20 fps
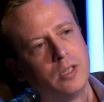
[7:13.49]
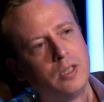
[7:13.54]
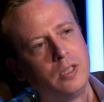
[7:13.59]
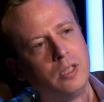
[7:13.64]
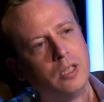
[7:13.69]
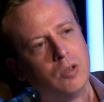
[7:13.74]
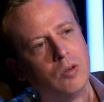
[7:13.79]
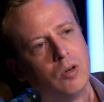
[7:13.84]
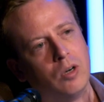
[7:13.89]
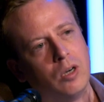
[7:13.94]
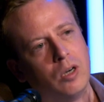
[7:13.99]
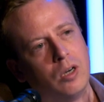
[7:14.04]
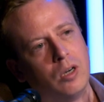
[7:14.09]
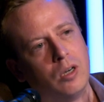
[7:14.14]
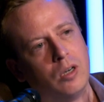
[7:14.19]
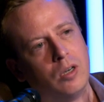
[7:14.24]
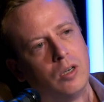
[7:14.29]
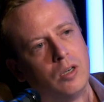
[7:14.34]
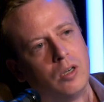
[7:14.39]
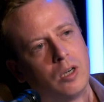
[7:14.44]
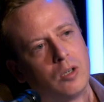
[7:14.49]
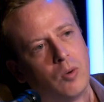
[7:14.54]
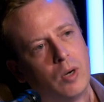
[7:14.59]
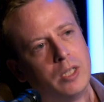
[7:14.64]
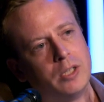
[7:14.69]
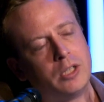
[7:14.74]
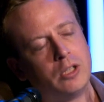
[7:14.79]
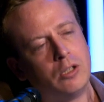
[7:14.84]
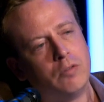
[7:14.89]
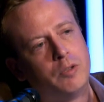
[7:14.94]
a great
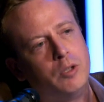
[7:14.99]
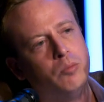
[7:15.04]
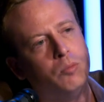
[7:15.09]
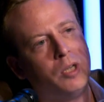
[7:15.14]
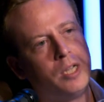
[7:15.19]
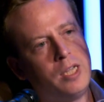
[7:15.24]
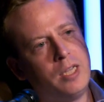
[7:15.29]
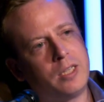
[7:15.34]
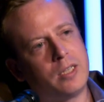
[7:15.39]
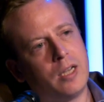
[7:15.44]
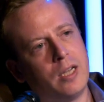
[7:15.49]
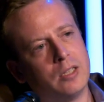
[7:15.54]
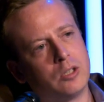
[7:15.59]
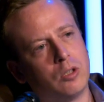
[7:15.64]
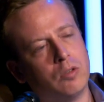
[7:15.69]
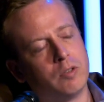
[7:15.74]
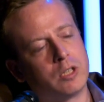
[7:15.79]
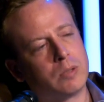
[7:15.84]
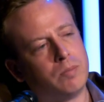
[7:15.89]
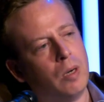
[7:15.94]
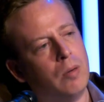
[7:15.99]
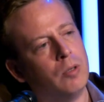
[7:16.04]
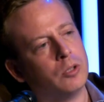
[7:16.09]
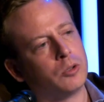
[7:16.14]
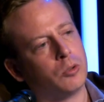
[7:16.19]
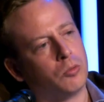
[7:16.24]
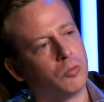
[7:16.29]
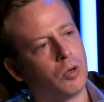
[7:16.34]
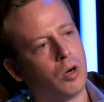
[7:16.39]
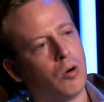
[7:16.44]
deal of unique and sort of experimental
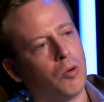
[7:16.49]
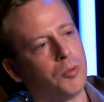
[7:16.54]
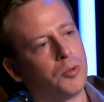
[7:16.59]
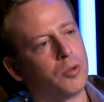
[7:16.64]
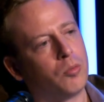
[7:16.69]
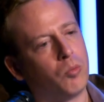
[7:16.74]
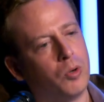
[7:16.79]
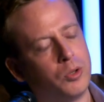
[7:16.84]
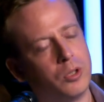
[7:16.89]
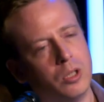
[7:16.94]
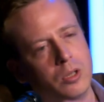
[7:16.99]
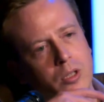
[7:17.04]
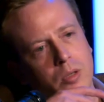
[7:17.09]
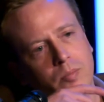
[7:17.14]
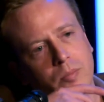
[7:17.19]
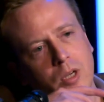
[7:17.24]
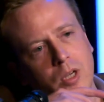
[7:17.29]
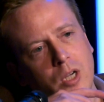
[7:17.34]
growth within them.